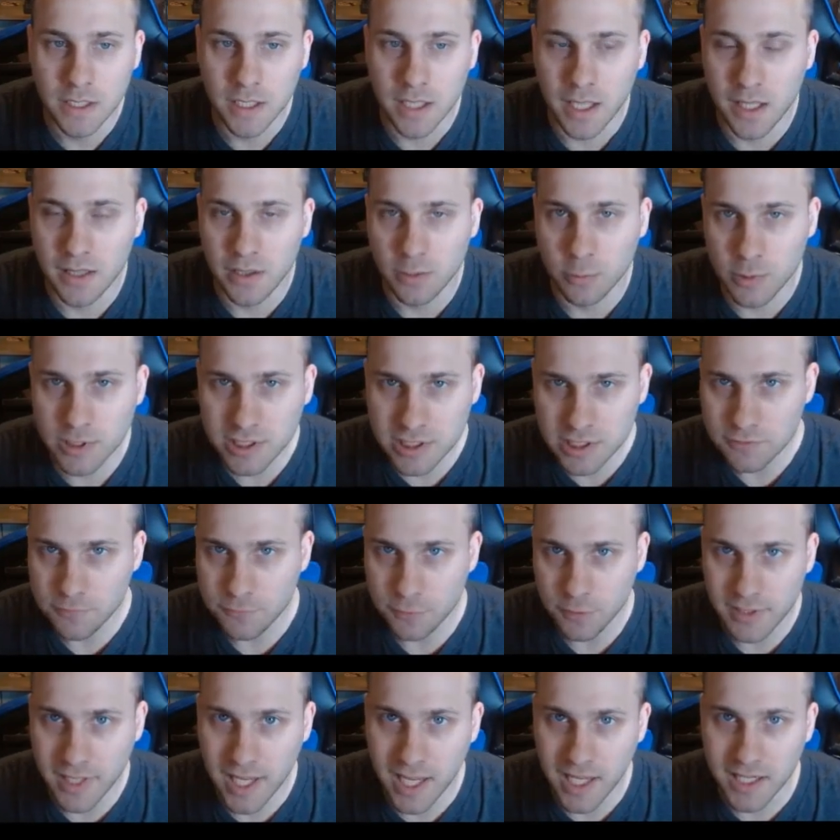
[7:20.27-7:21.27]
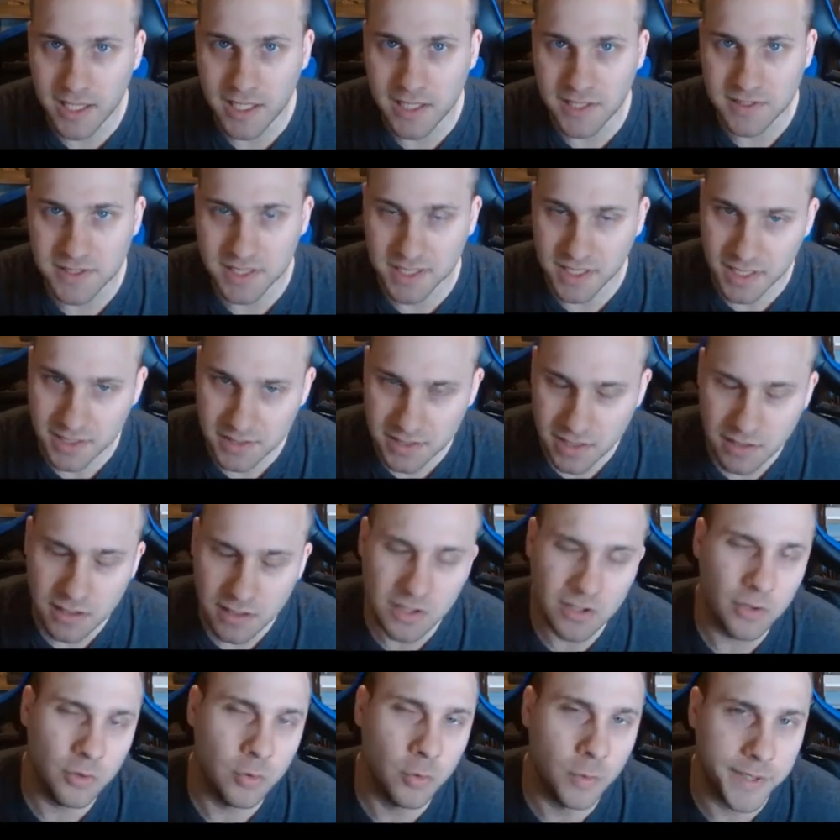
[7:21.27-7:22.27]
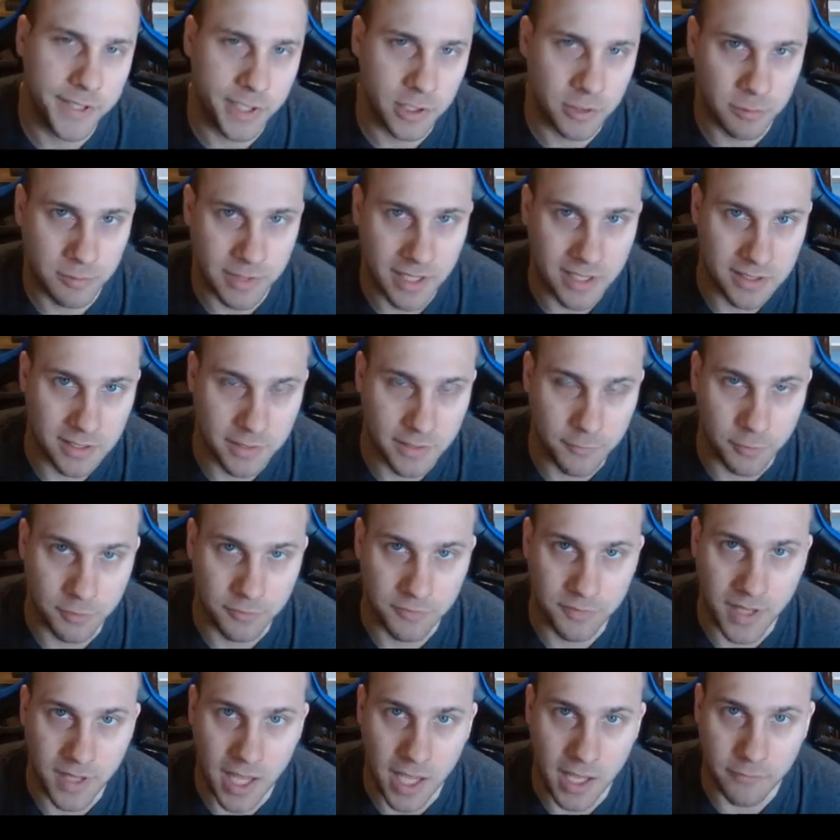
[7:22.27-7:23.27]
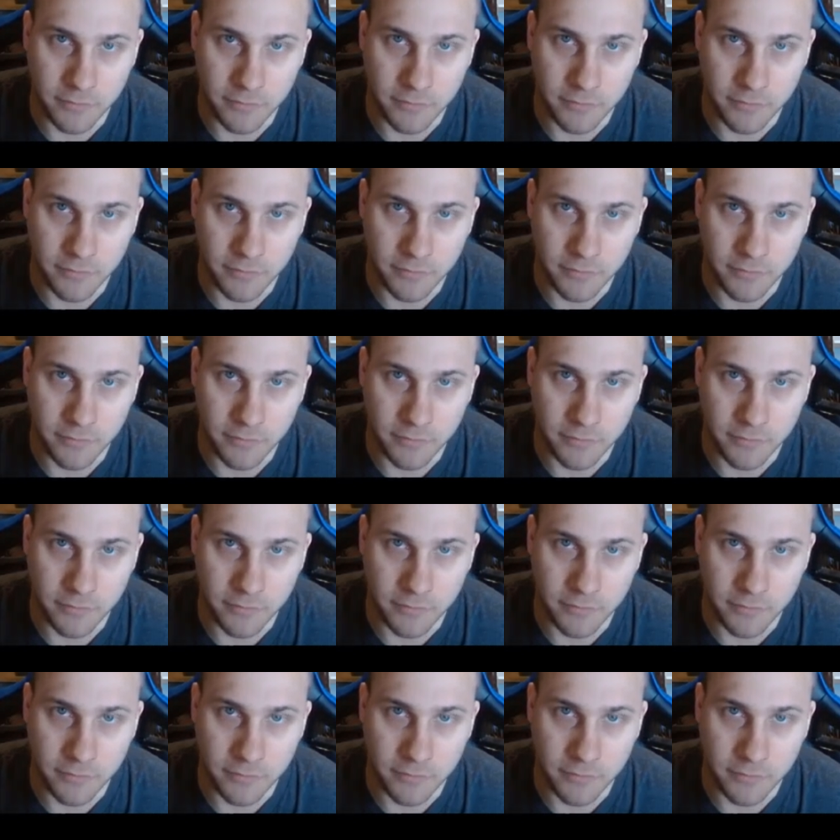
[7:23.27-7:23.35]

And the reason for that is it gets a little weird around level 5.